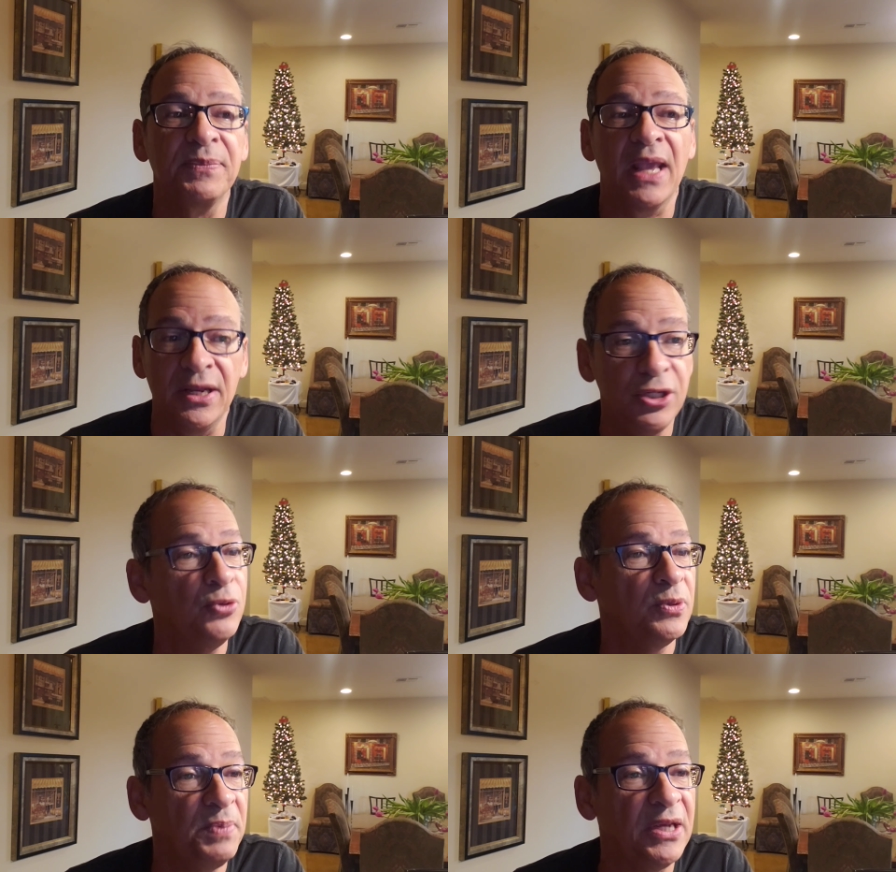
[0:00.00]
and
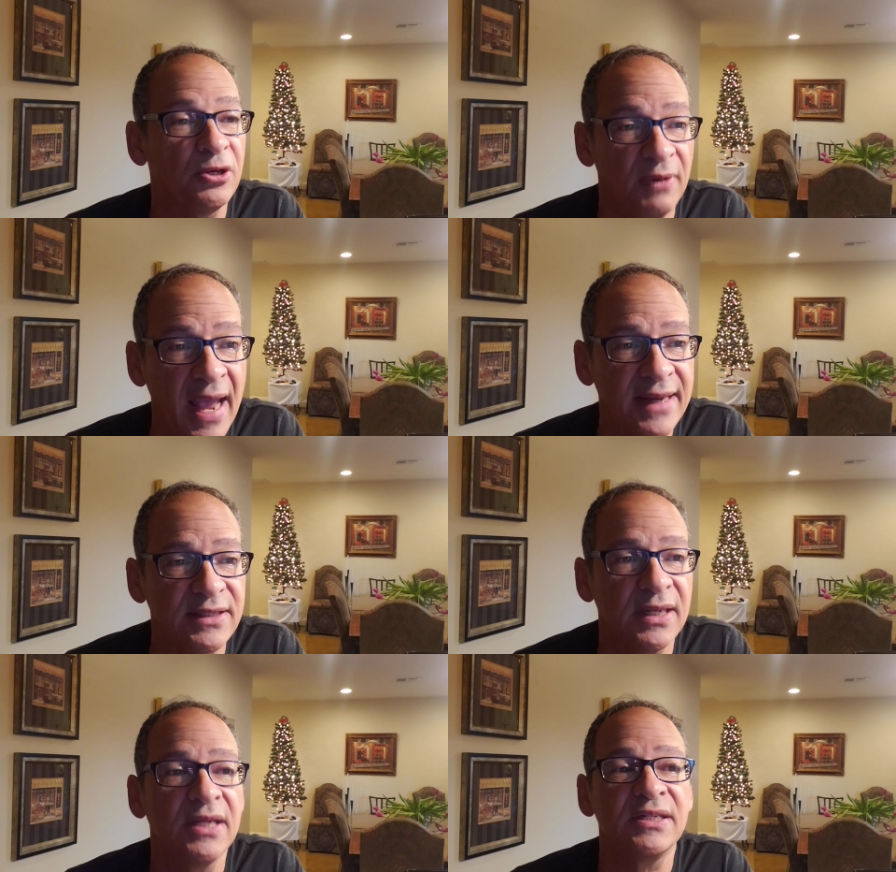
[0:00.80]
you would be
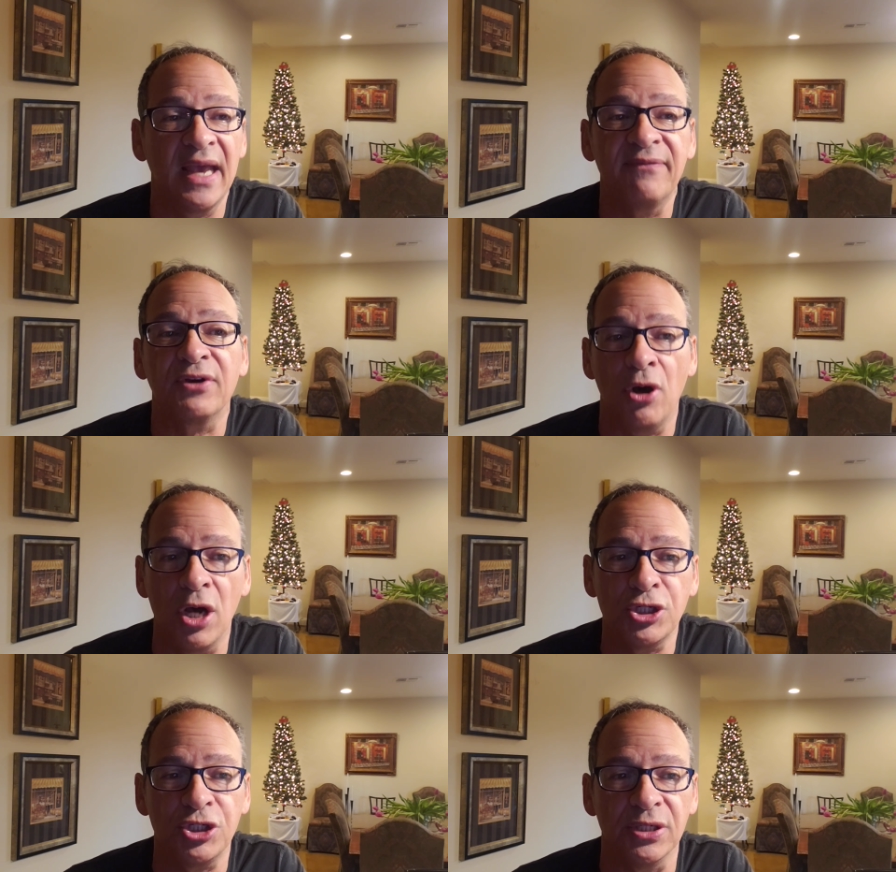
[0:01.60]
correct to have
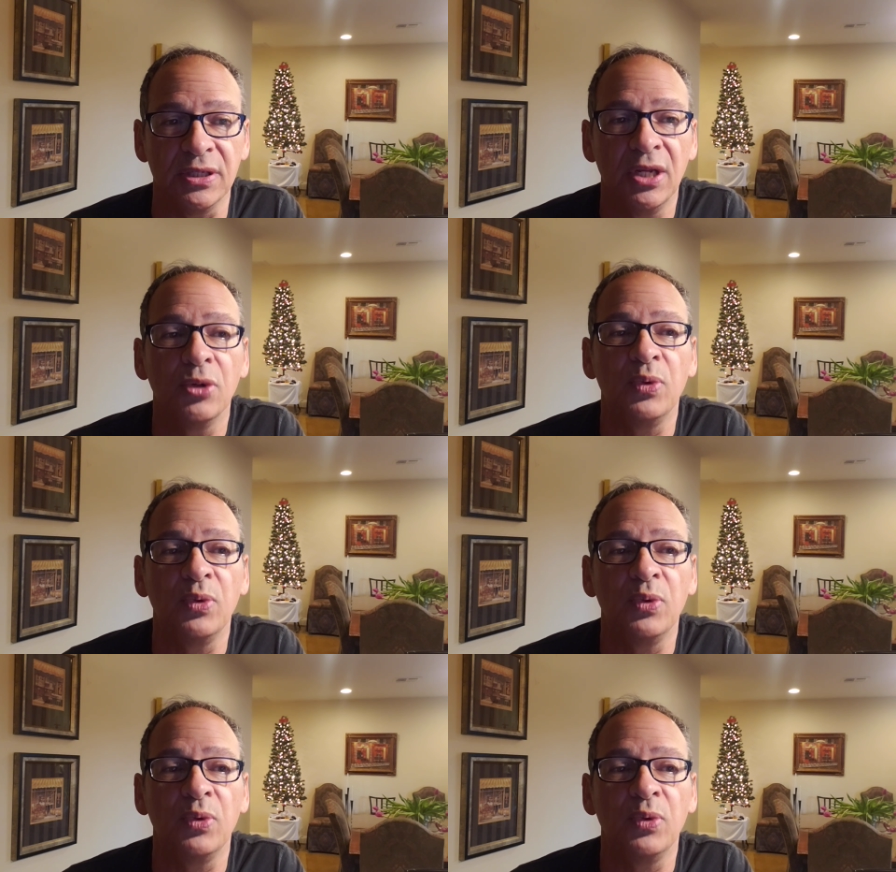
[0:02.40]
caution